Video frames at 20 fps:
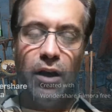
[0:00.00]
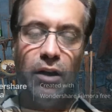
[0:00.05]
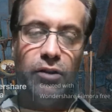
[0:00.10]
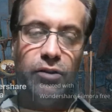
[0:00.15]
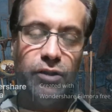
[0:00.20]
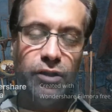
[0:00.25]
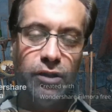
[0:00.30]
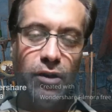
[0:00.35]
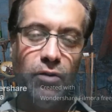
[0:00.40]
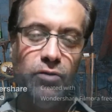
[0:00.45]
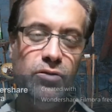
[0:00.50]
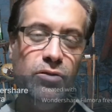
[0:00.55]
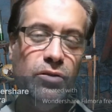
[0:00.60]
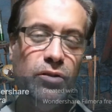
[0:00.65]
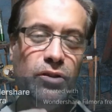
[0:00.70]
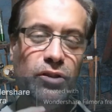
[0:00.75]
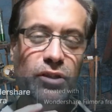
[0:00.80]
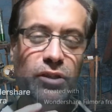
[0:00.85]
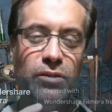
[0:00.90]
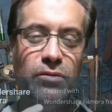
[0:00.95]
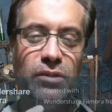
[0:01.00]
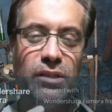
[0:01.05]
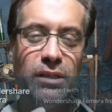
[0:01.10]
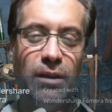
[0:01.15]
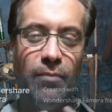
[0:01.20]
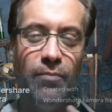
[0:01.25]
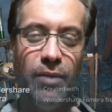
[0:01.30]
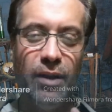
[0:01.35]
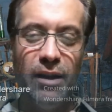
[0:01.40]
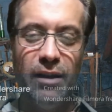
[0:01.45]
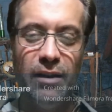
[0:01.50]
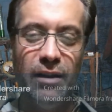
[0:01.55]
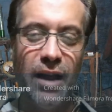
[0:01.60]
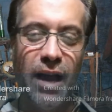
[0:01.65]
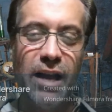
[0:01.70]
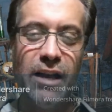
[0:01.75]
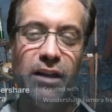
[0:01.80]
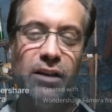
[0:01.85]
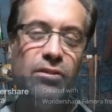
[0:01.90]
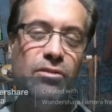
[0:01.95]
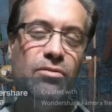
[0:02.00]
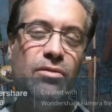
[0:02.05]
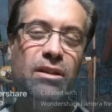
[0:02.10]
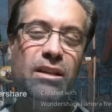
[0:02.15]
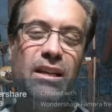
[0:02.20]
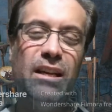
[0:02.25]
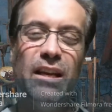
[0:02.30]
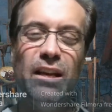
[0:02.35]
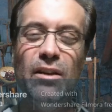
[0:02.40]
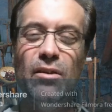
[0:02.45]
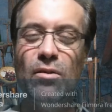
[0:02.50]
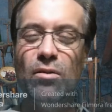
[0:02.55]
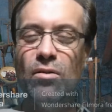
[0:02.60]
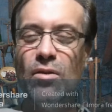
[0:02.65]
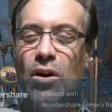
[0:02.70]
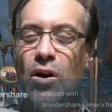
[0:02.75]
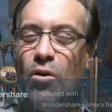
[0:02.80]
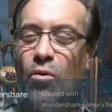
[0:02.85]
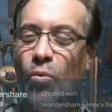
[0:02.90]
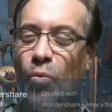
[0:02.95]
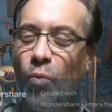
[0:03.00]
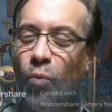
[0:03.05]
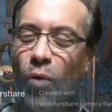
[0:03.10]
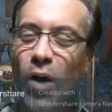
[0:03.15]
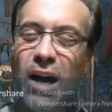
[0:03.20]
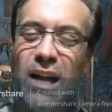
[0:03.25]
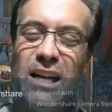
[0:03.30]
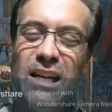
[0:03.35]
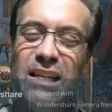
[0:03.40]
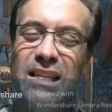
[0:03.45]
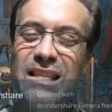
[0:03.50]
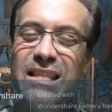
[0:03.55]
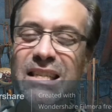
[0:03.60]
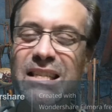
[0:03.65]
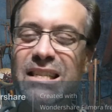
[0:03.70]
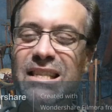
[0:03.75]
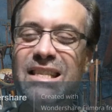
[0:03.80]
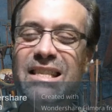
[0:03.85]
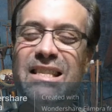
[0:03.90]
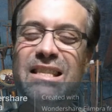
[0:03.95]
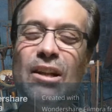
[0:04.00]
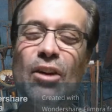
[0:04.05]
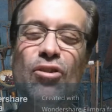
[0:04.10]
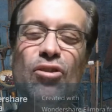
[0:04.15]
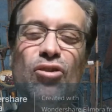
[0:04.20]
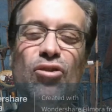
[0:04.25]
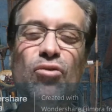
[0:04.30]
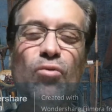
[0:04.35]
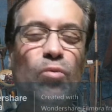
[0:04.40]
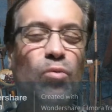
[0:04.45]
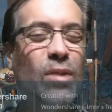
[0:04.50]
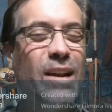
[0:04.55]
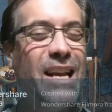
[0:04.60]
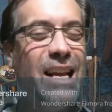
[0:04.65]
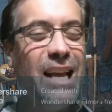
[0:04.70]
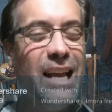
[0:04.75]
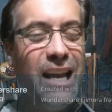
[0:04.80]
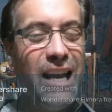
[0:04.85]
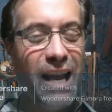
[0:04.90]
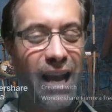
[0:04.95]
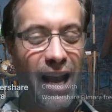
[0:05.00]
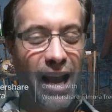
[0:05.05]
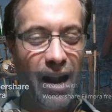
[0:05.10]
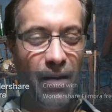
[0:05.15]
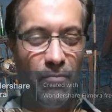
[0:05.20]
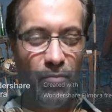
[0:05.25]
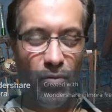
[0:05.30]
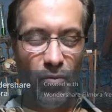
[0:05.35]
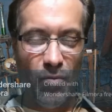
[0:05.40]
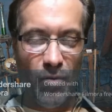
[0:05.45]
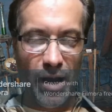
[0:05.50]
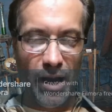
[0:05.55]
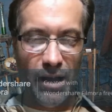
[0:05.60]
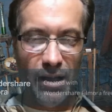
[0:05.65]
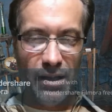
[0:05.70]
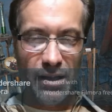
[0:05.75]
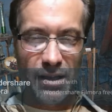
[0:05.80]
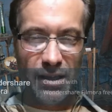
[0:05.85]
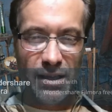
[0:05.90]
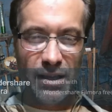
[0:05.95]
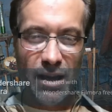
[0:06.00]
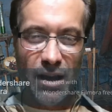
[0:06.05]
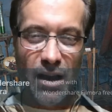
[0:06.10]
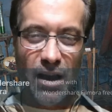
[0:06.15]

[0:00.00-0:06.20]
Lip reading: So you could do something like you could heal 1 to 3 hit points